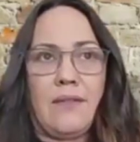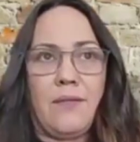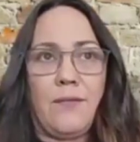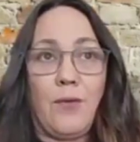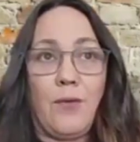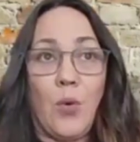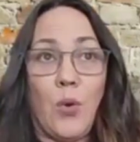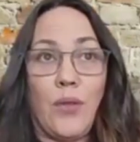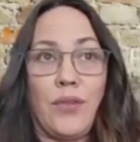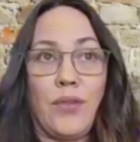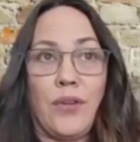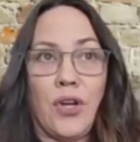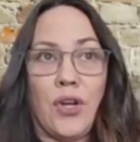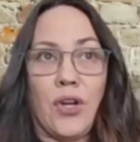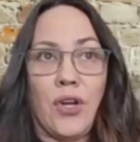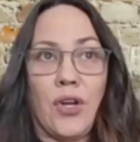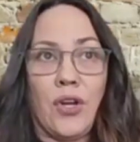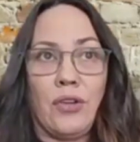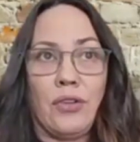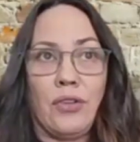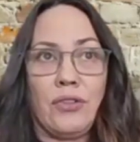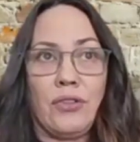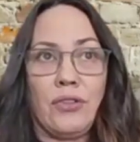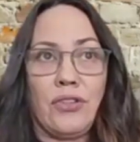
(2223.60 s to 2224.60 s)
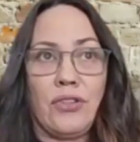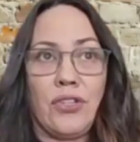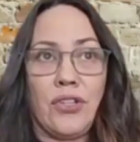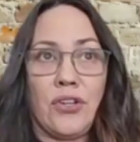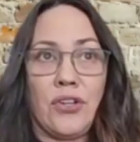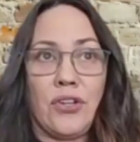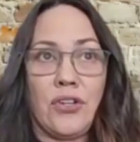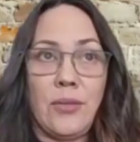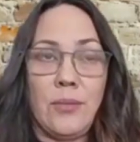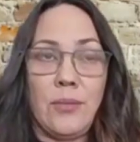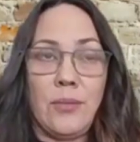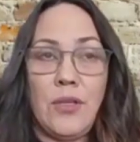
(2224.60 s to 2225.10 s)
for their
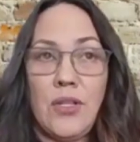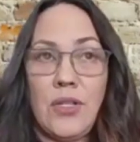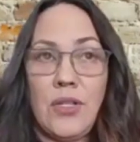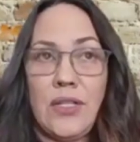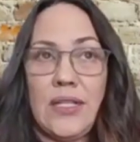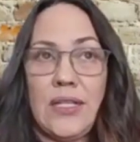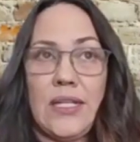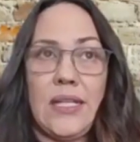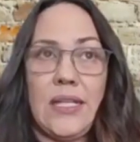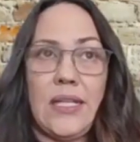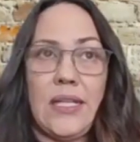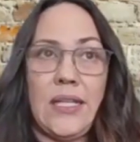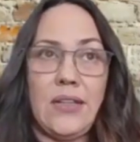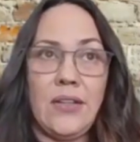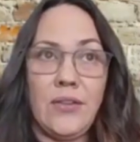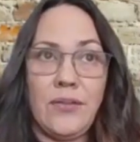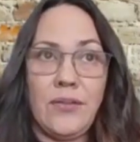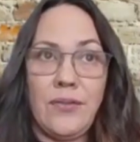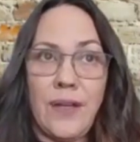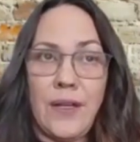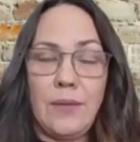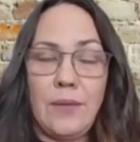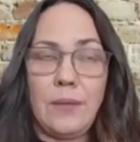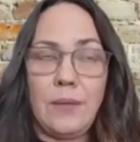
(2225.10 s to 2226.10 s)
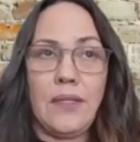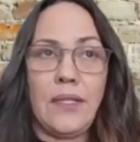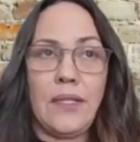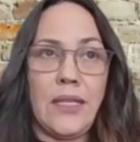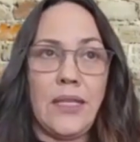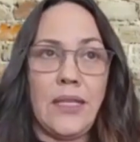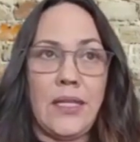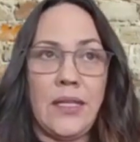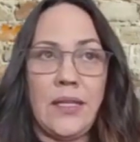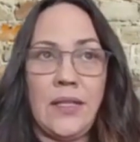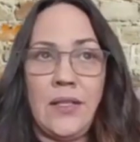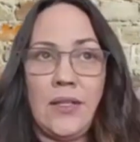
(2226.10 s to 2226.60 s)
community, their
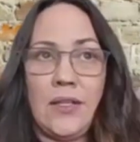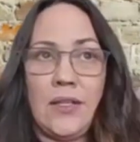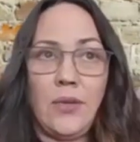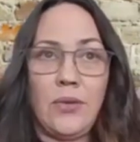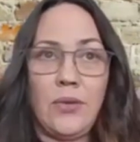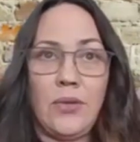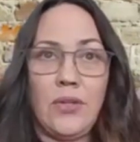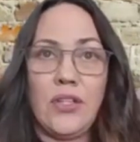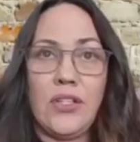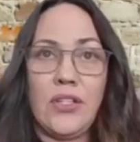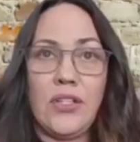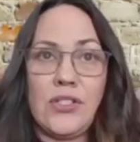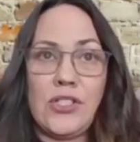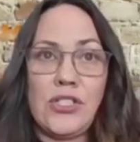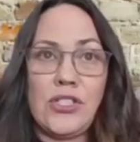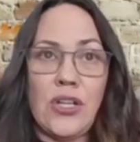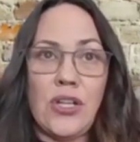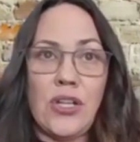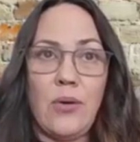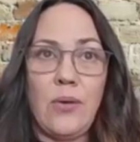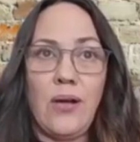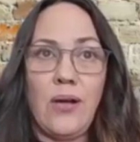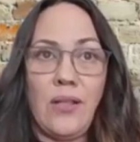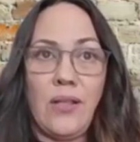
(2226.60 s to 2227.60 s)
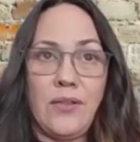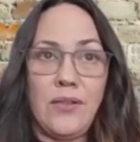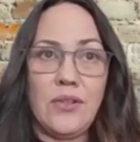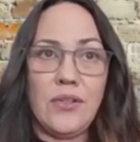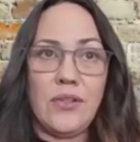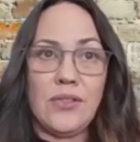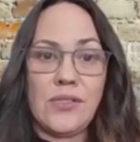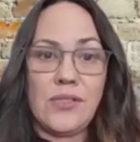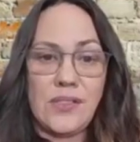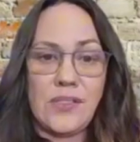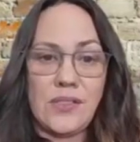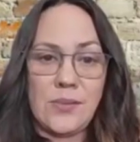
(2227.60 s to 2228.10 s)
family. They're going to show
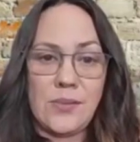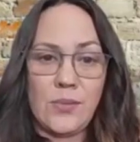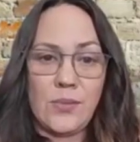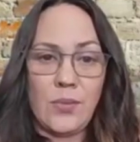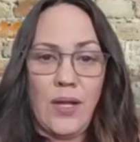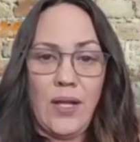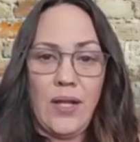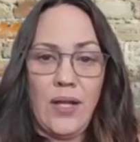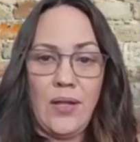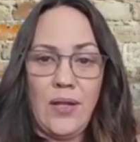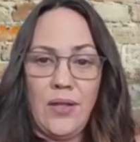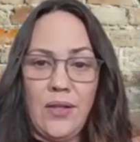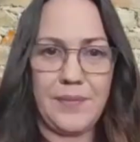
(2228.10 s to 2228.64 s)
others as well.